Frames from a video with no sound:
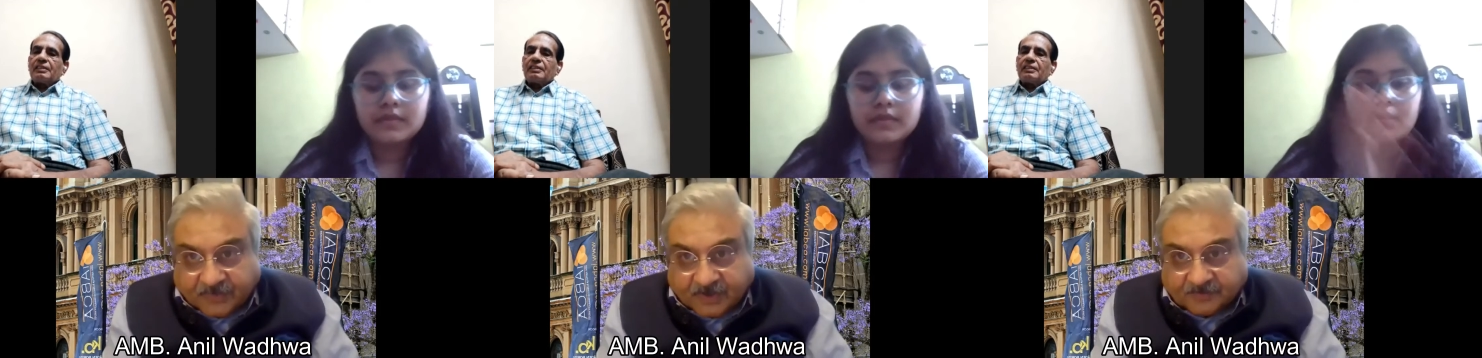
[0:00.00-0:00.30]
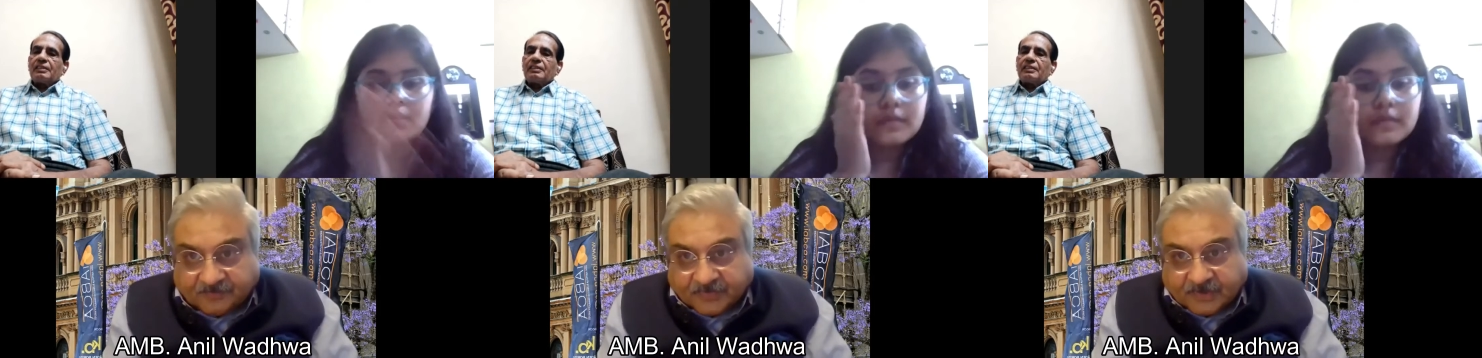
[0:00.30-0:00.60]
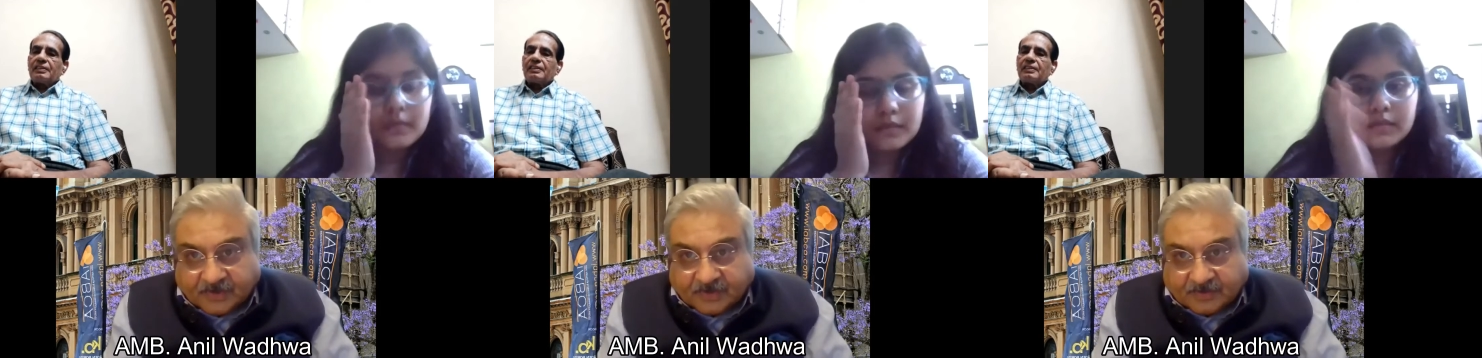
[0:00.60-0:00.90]
Speaker 1: the
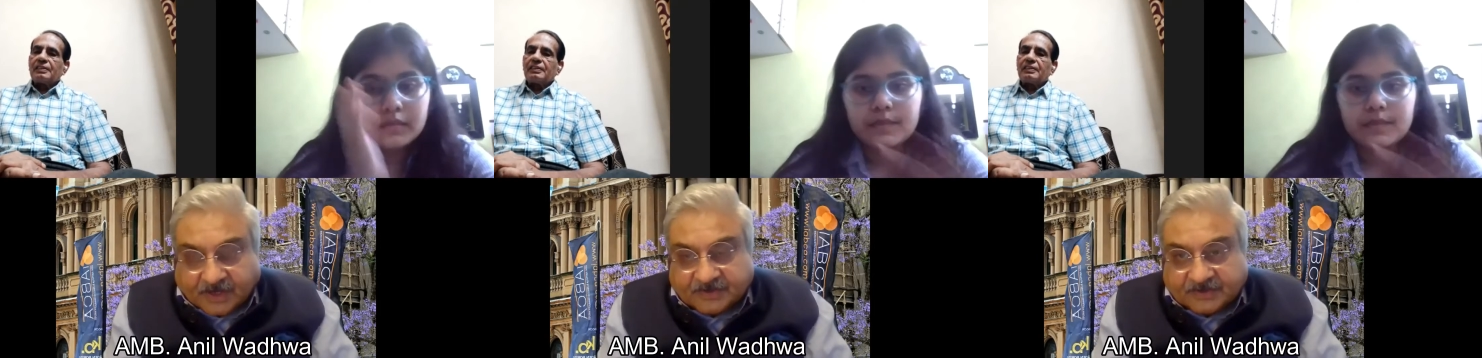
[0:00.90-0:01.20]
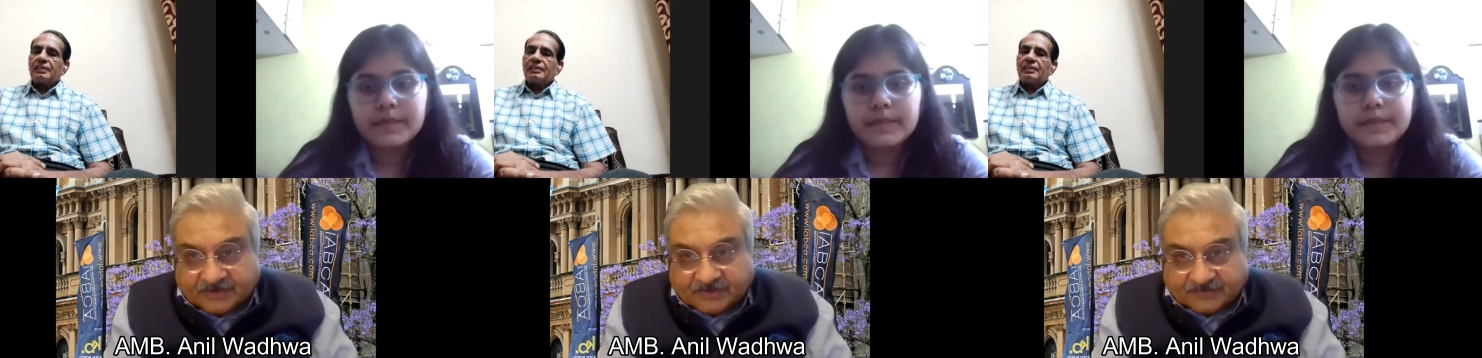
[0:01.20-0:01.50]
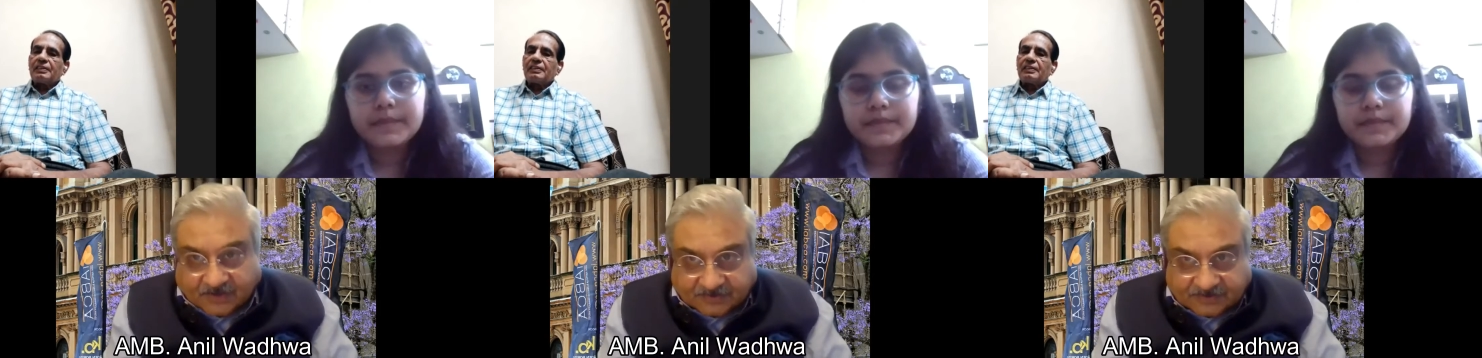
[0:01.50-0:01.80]
uh, countries of
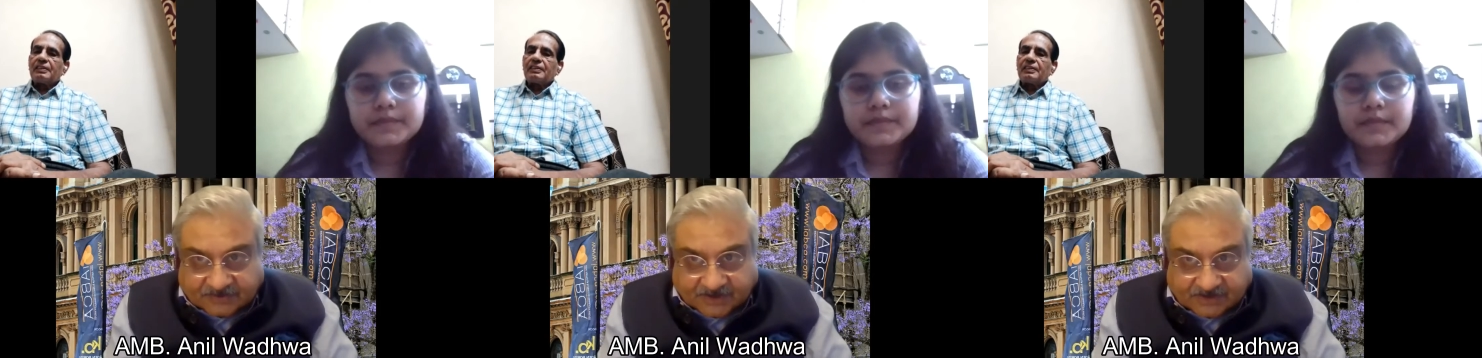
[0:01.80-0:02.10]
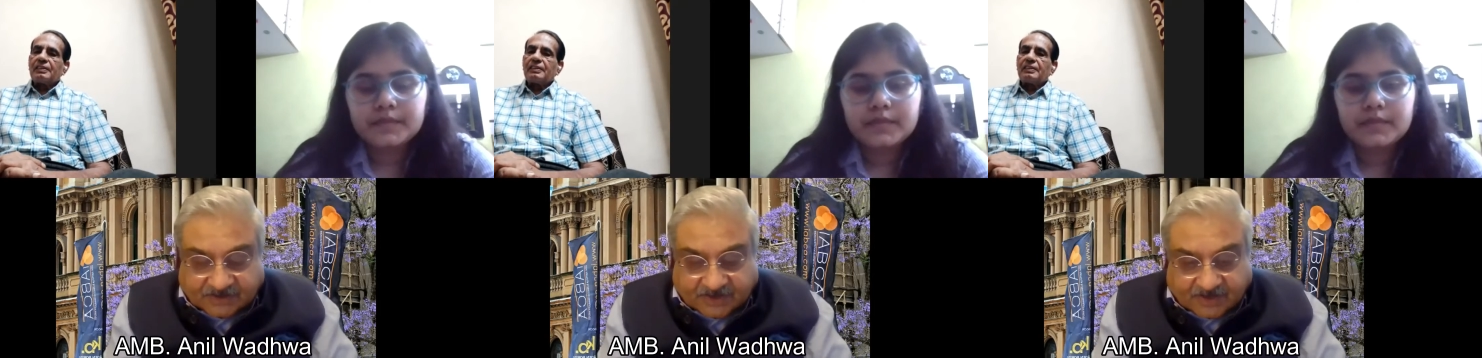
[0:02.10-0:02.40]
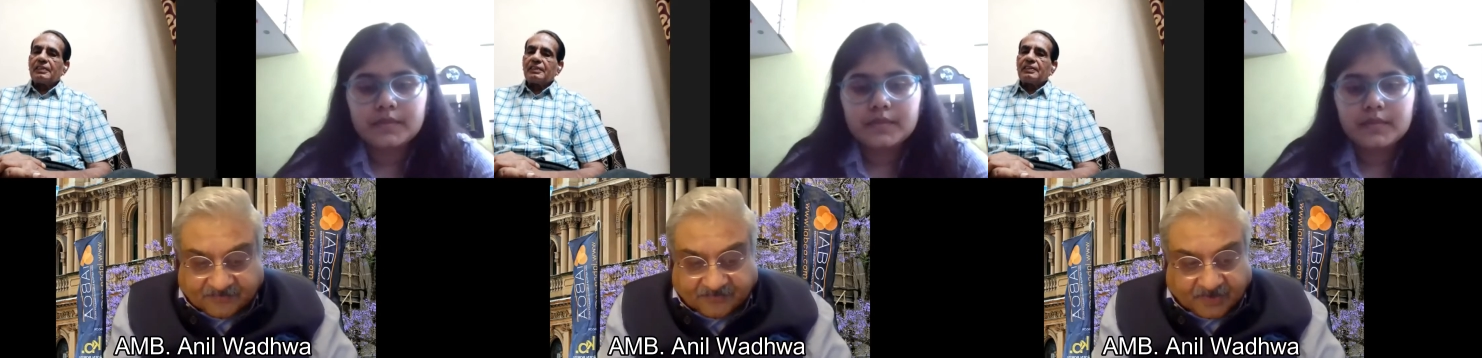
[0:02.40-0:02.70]
Southeast
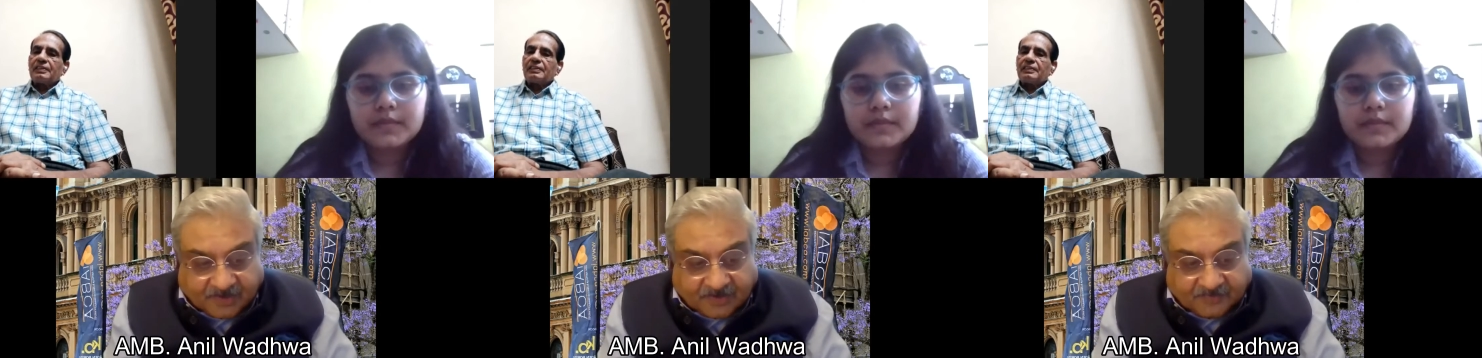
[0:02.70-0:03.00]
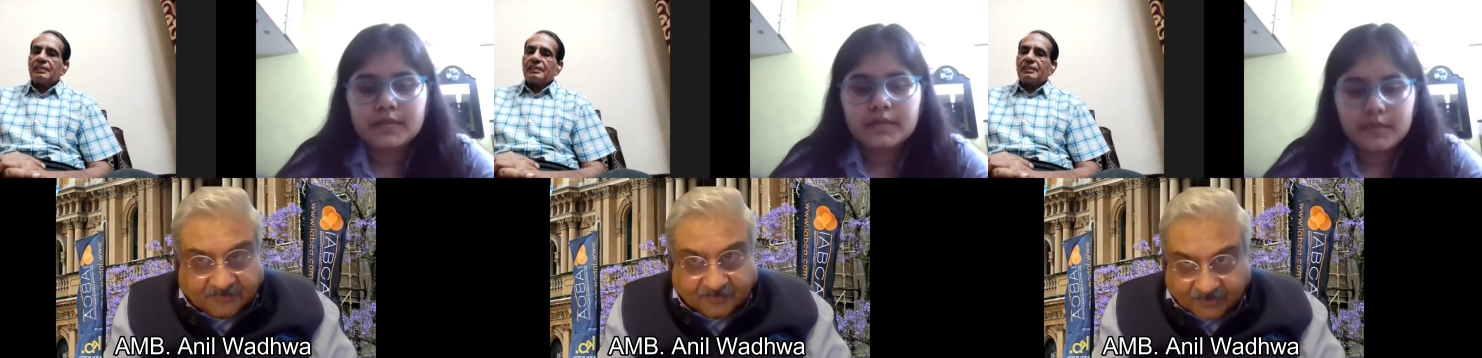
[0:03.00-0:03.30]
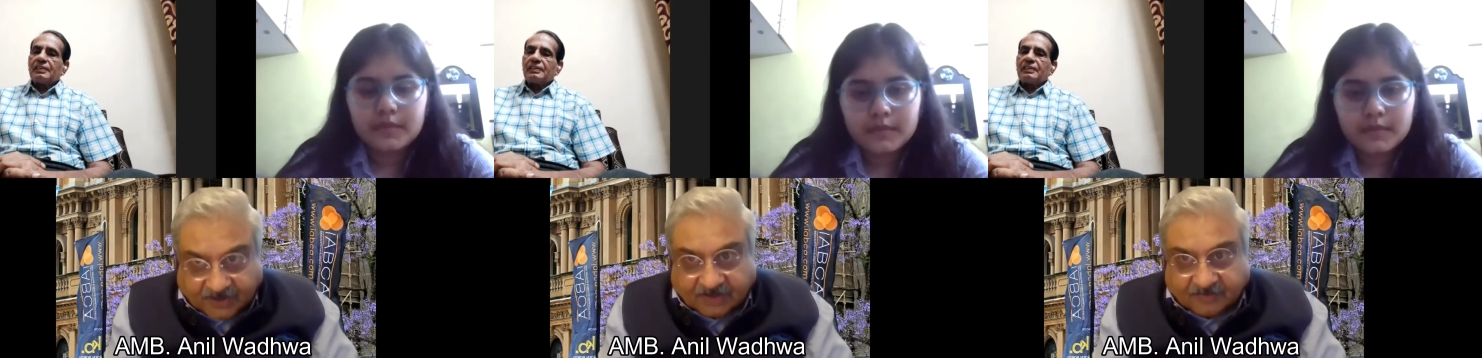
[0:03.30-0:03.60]
Asia um, really